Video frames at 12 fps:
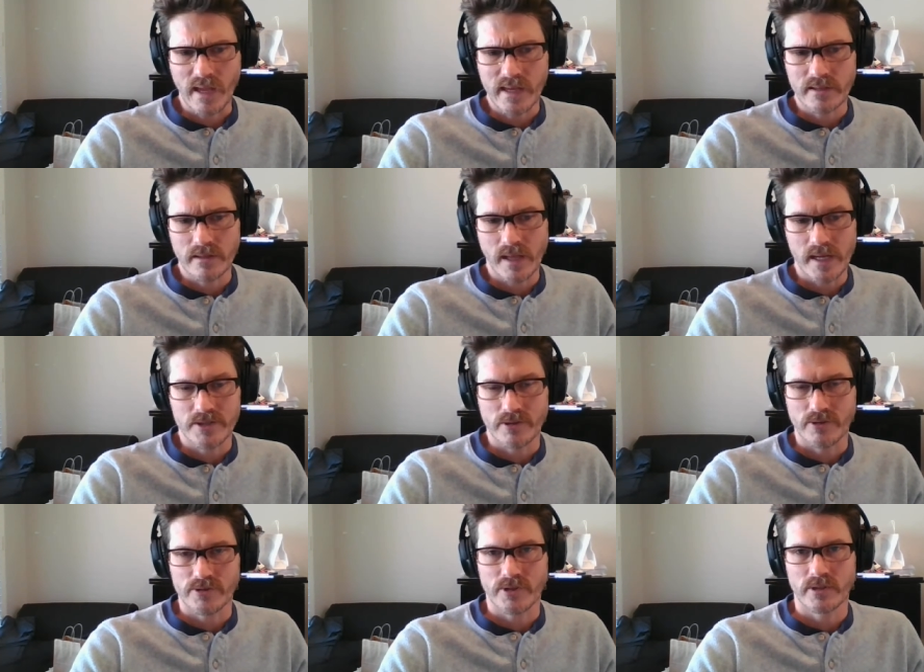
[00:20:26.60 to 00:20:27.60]
and a lot of
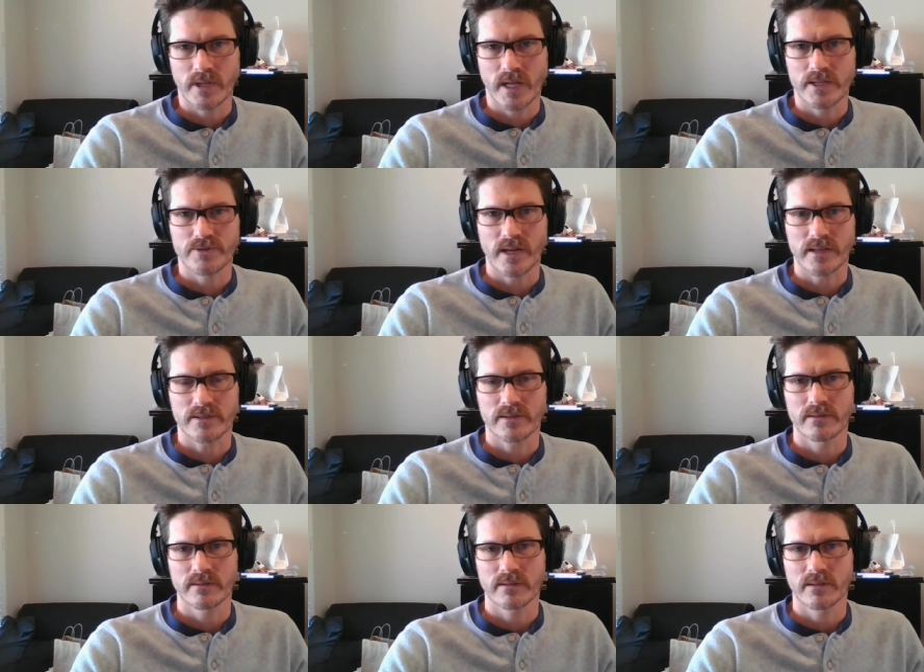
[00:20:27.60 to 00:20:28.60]
students are under a lot of
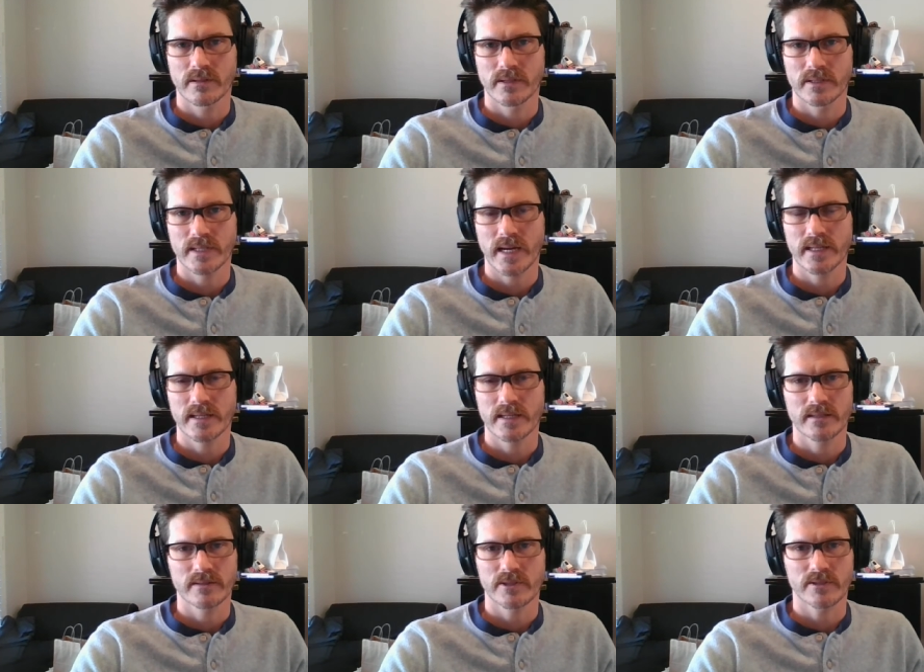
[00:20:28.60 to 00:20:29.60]
stress and anxiety
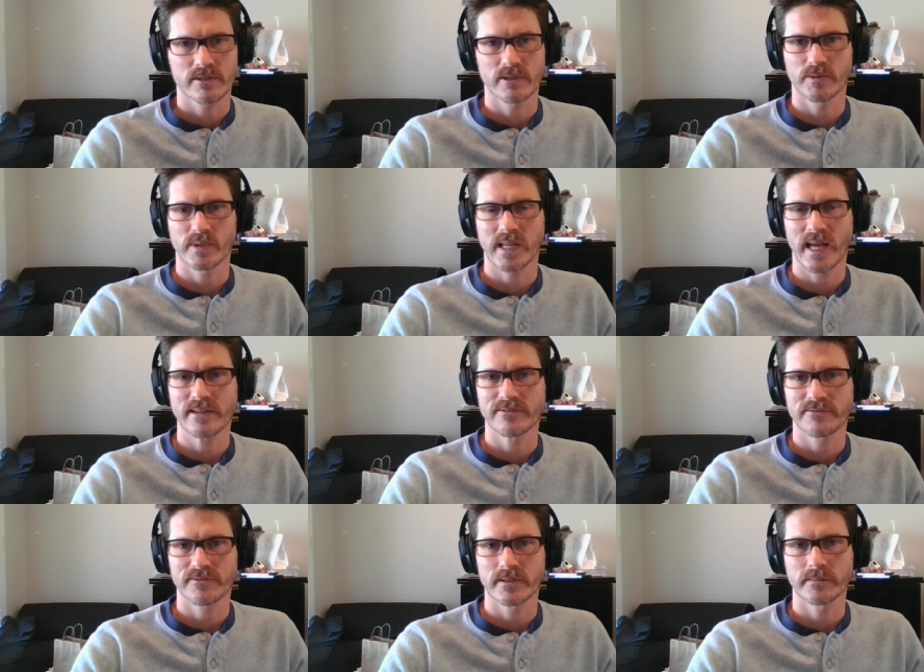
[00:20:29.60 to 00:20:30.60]
and just dealing with
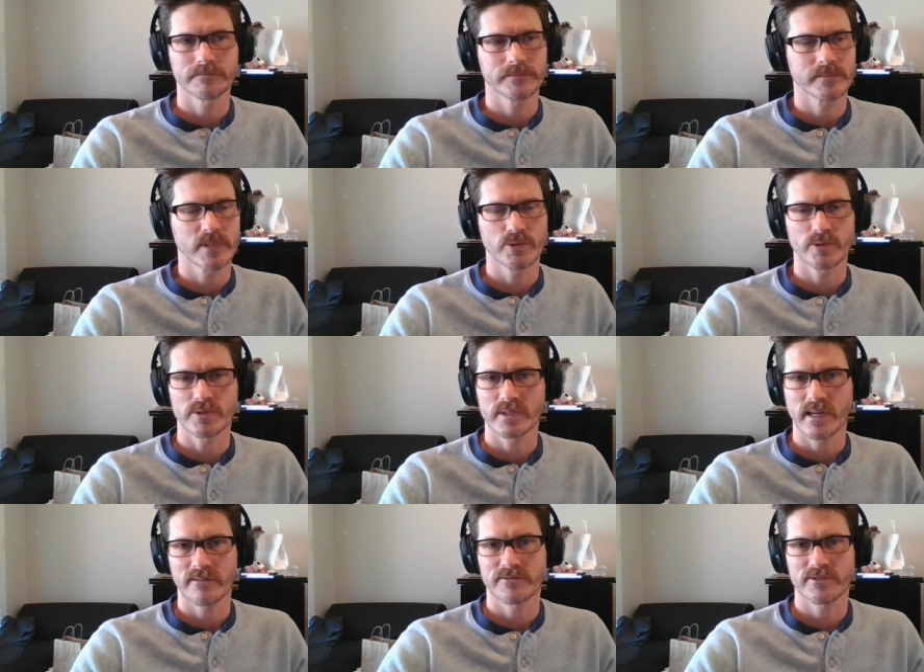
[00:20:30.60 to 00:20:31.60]
life and school
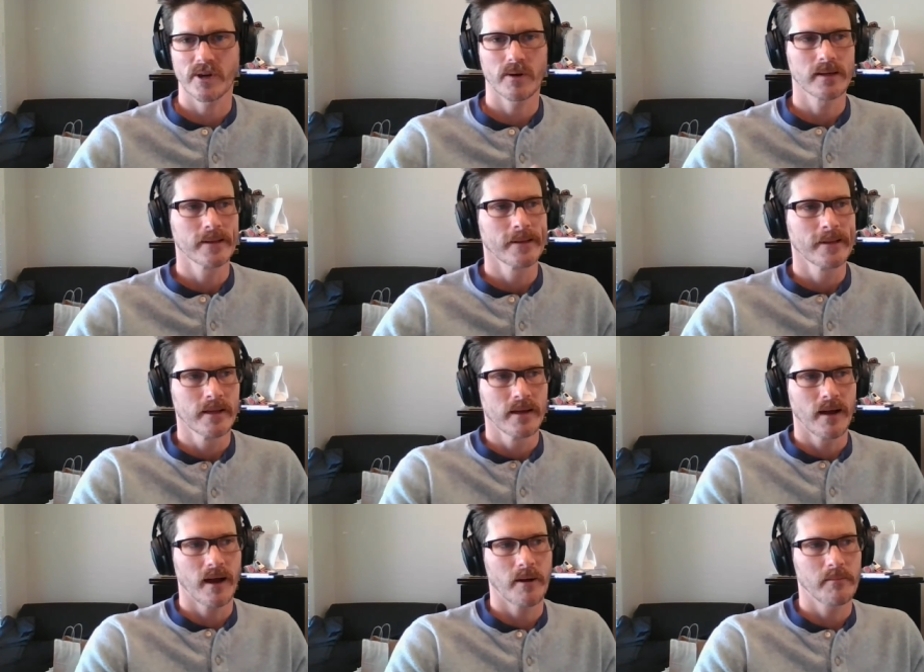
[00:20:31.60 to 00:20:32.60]
stuff. So
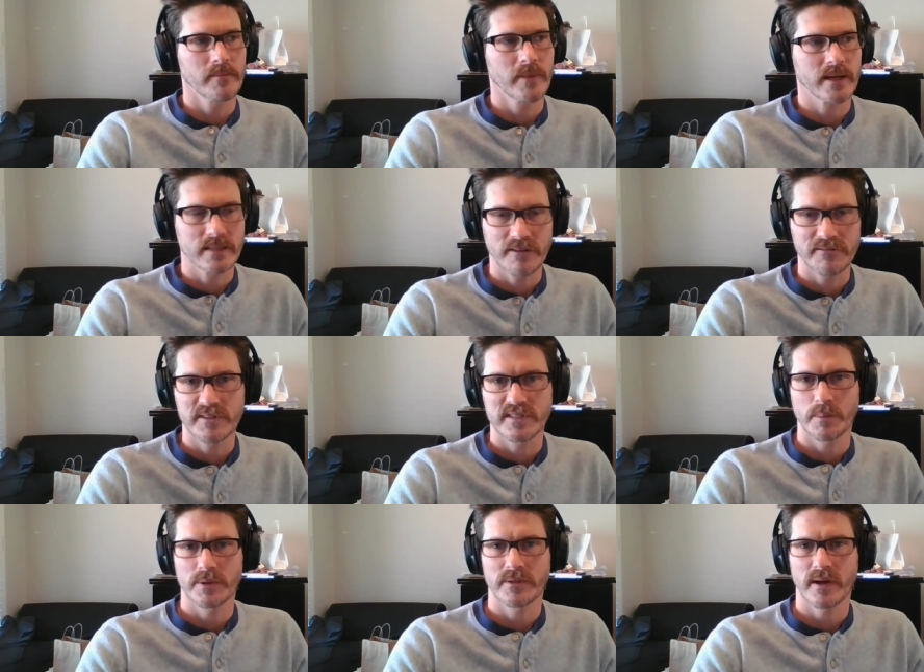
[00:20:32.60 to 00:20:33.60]
um, I can definitely
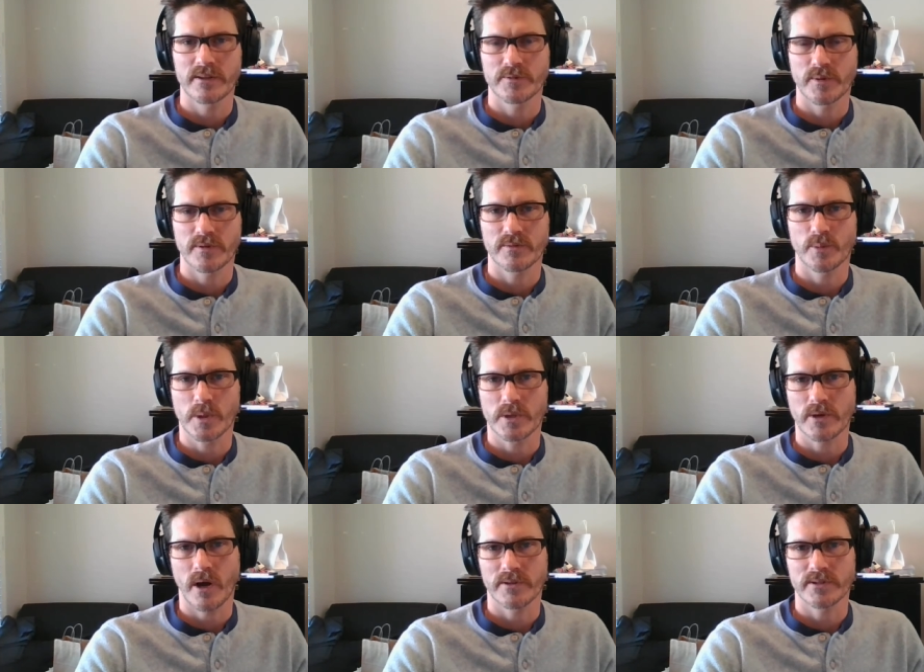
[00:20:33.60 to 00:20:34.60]
sympathize with
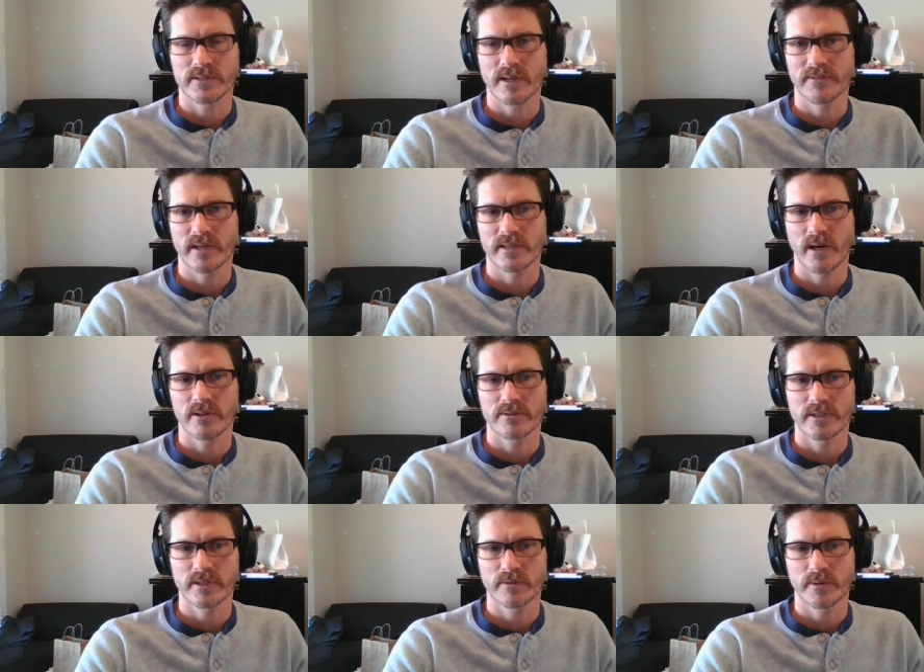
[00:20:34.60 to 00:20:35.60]
with all the stuff that y'all are
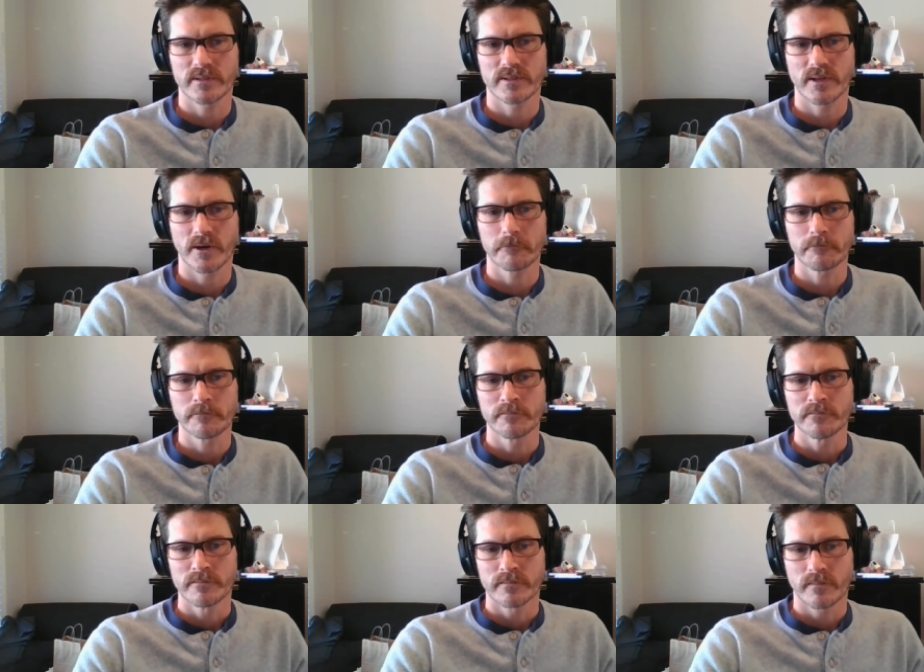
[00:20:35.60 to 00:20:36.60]
dealing with. So
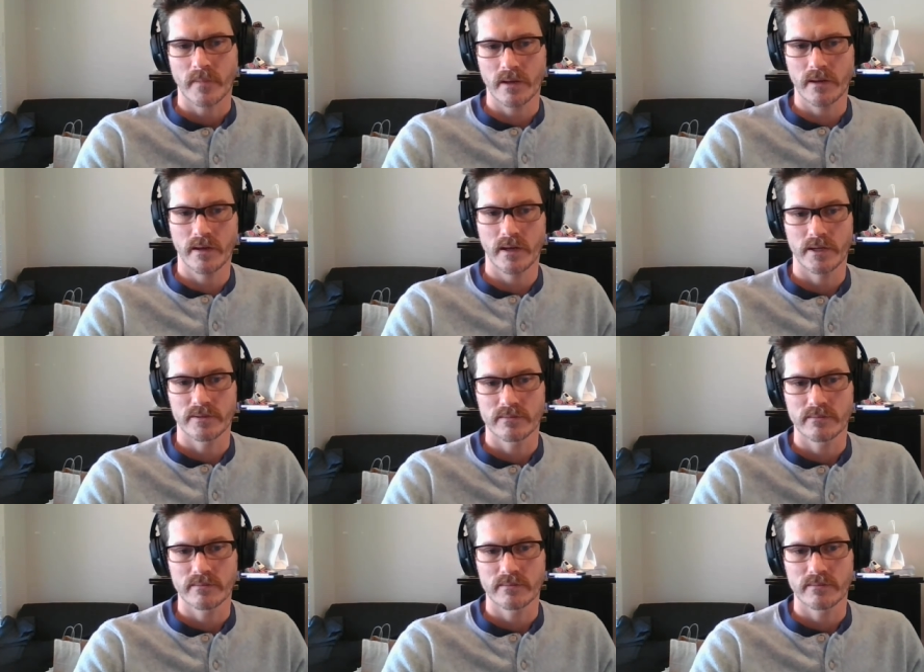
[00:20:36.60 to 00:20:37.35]
I